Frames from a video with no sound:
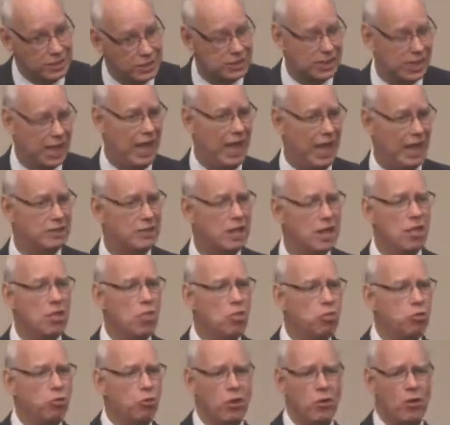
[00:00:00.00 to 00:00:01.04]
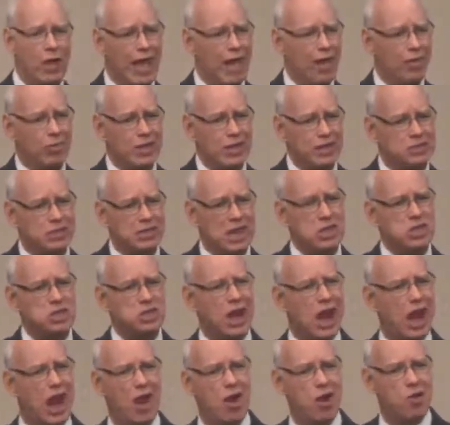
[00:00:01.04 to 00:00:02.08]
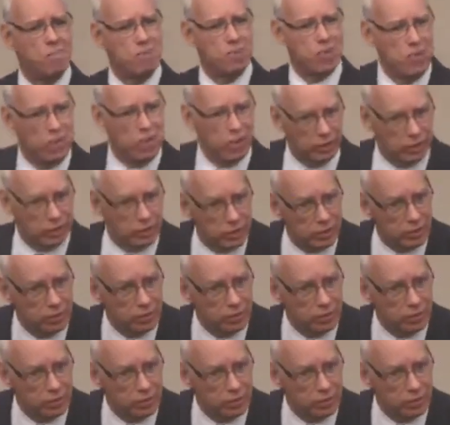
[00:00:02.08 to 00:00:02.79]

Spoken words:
that throughout this entire book.